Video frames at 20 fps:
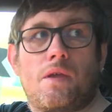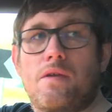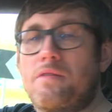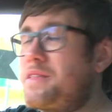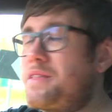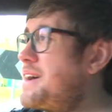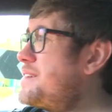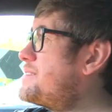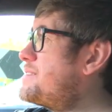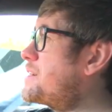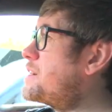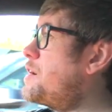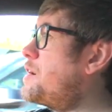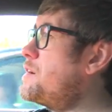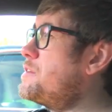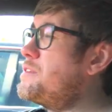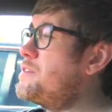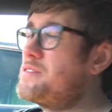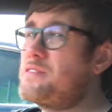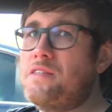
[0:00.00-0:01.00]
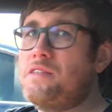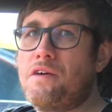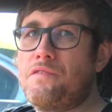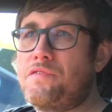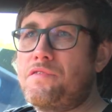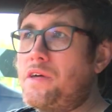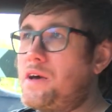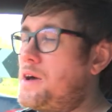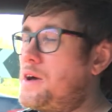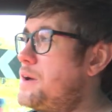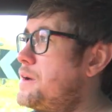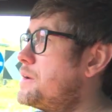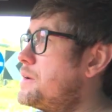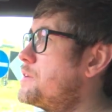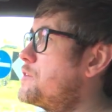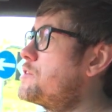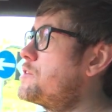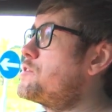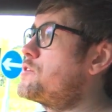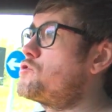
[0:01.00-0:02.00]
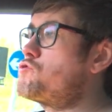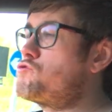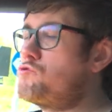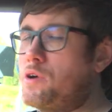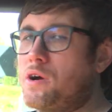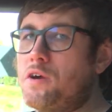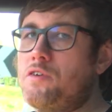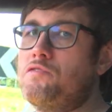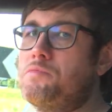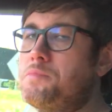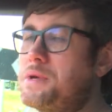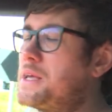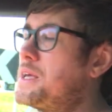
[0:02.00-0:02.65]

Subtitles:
That's the kind of stuff that drives me,